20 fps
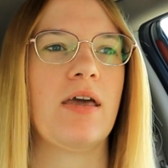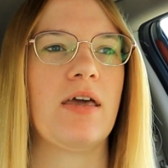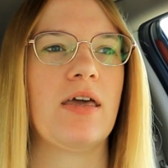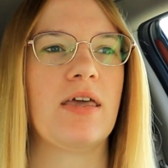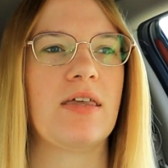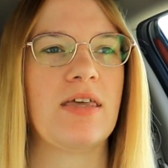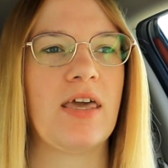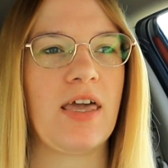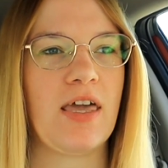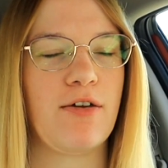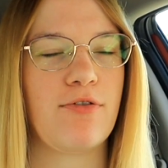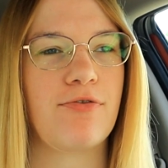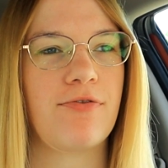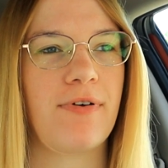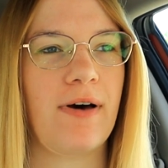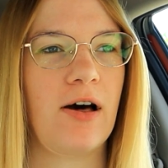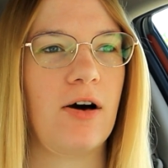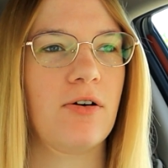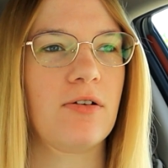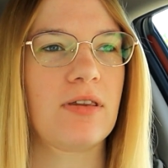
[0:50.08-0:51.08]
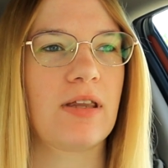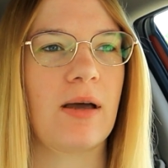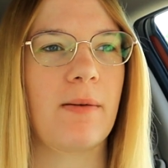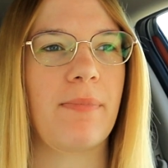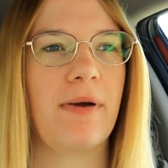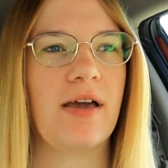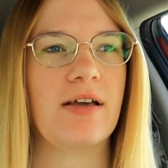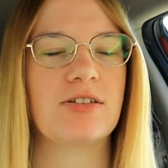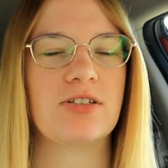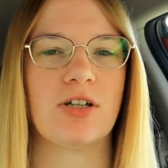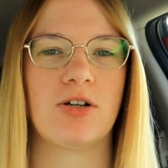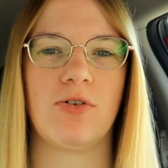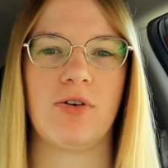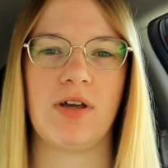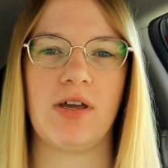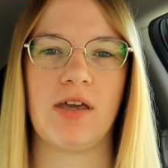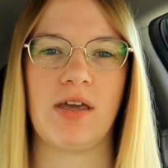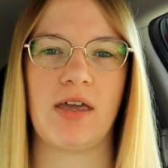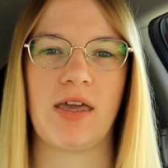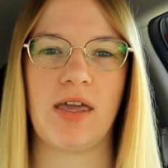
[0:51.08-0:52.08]
He felt that
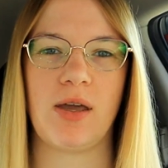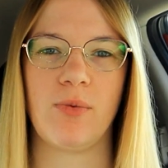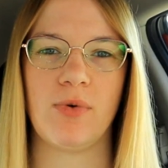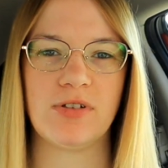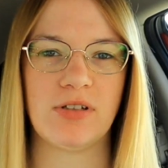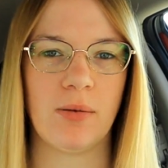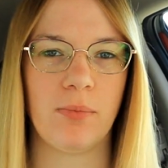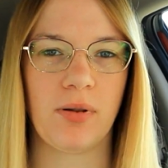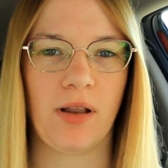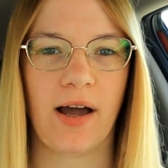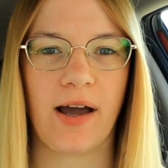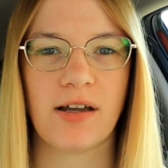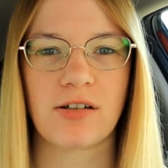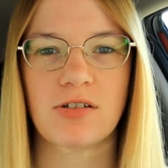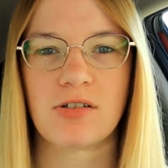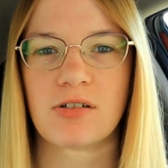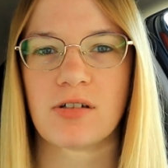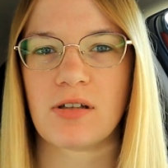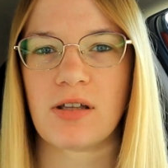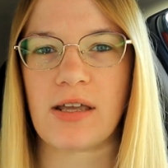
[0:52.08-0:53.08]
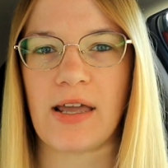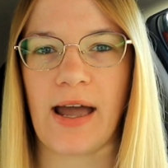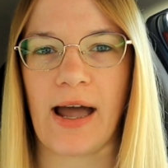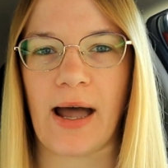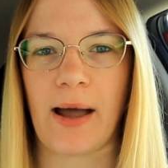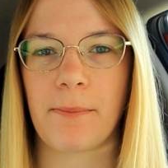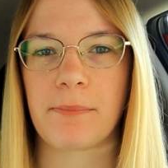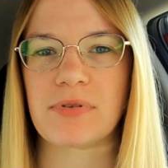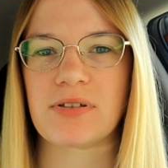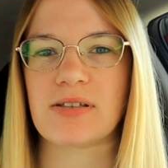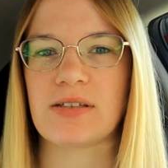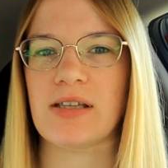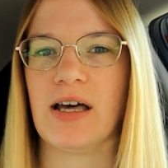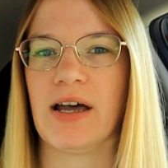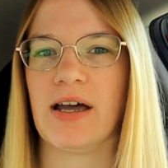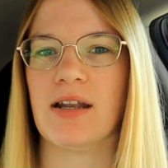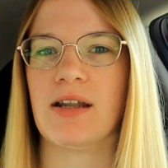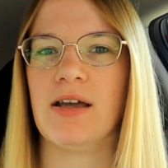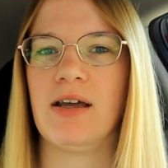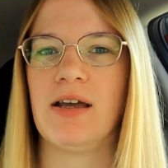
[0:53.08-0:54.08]
basically he was obliged to the apps,
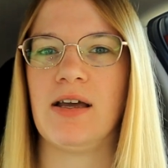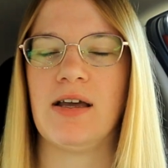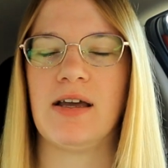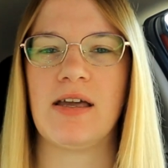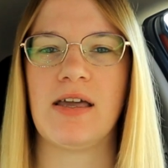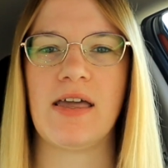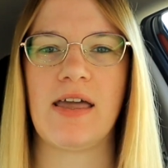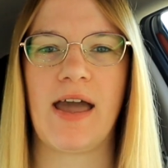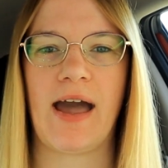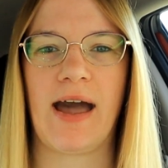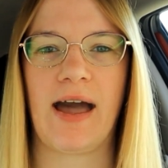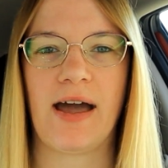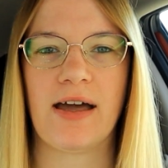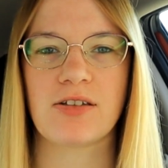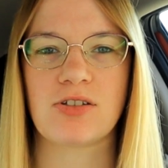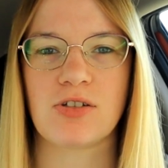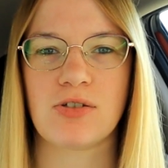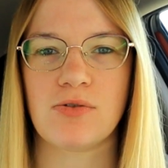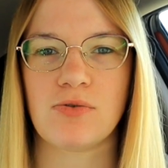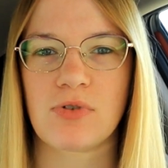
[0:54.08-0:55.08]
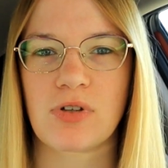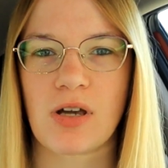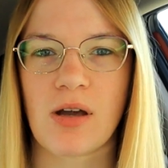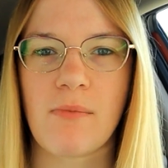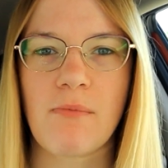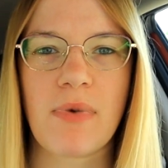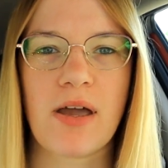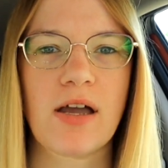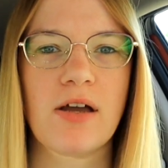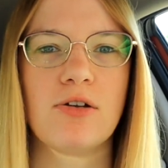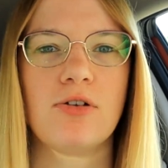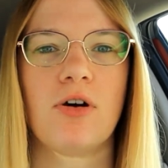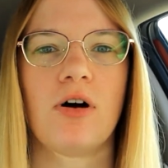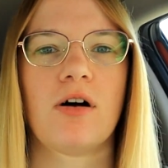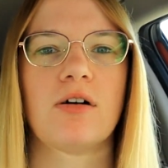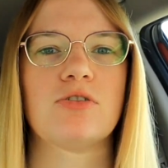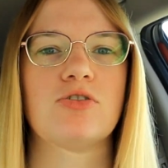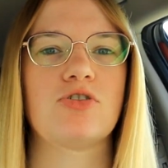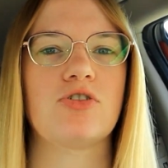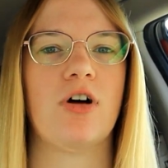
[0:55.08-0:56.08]
that he had to commit
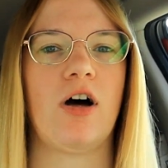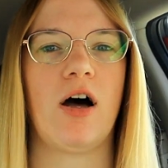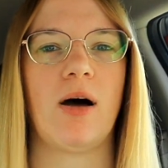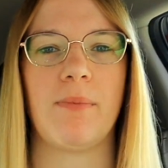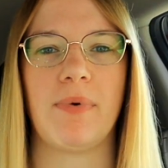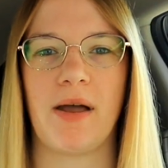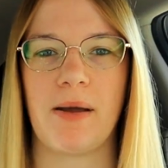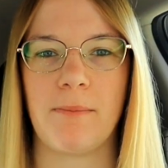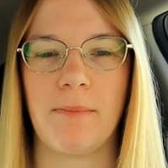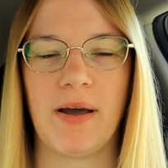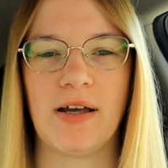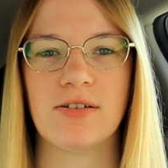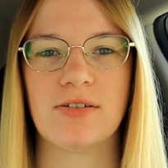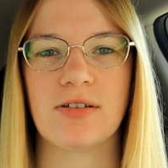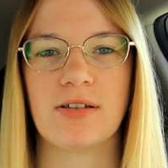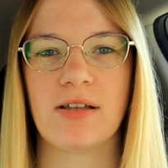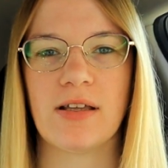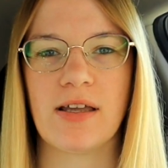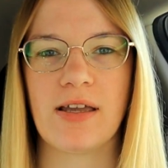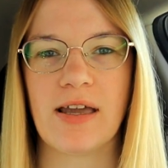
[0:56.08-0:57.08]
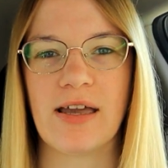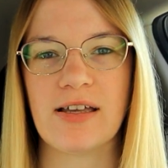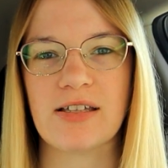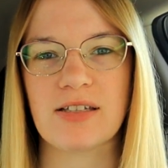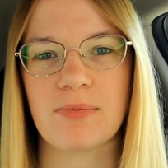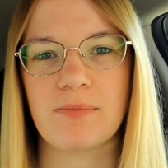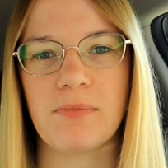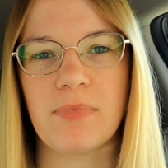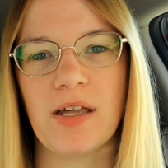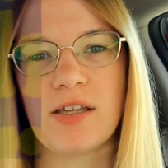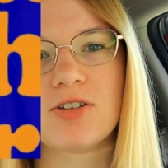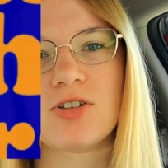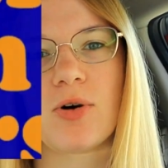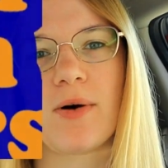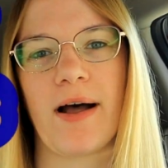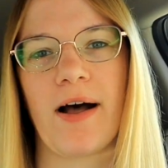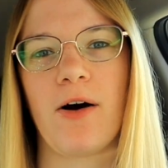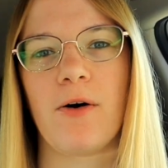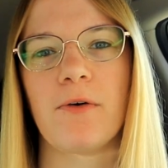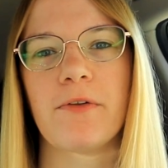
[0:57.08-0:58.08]
nonstop, and mentally his mental
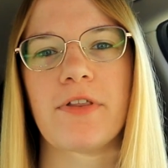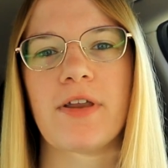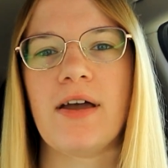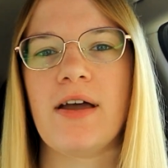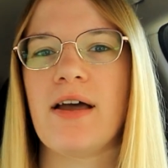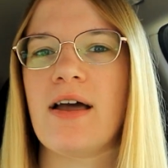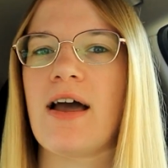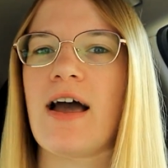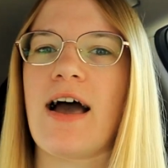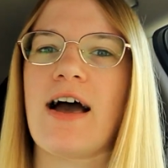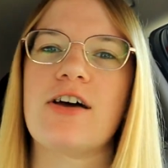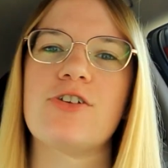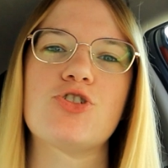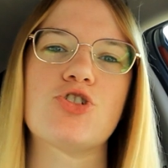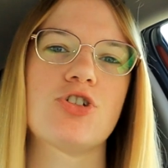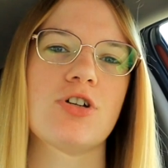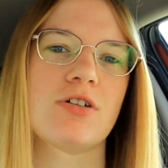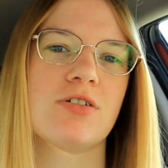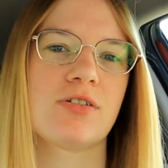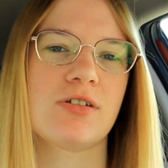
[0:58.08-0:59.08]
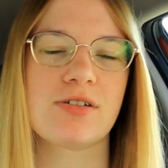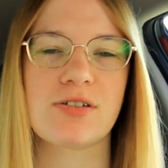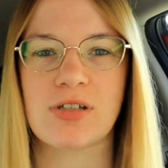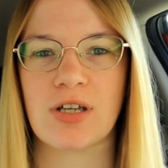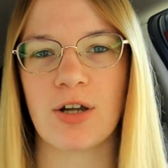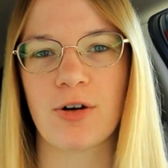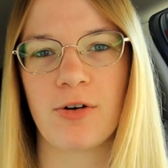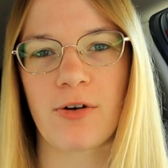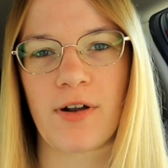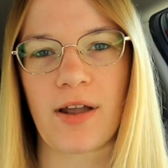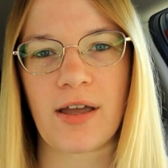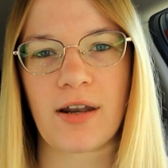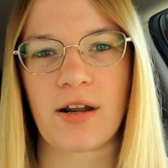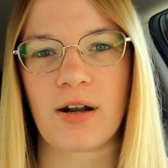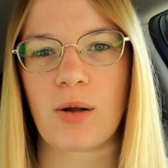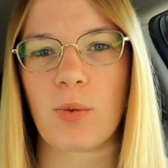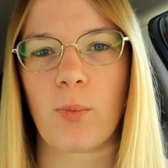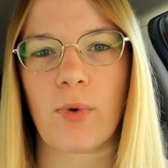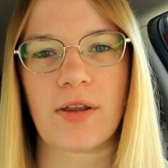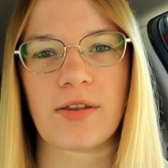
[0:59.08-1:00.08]
health has just
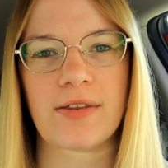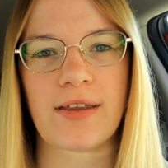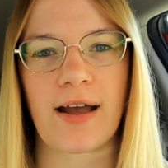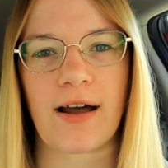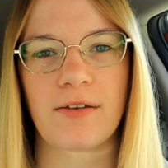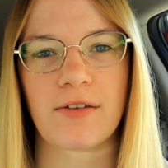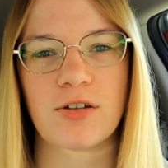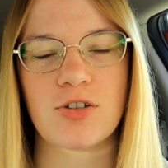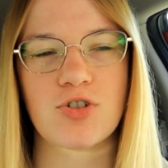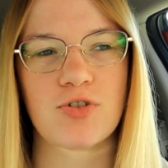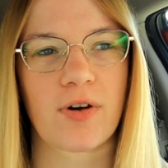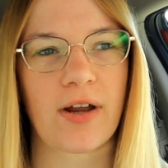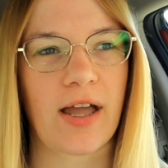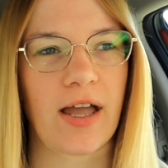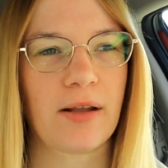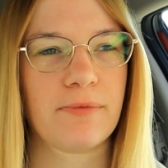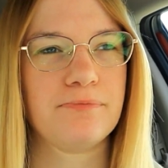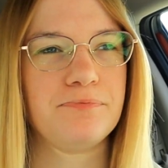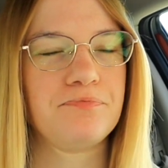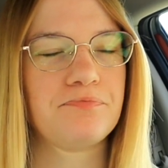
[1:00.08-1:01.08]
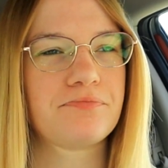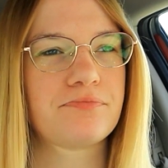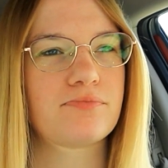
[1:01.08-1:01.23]
deteriorated and went down the drain.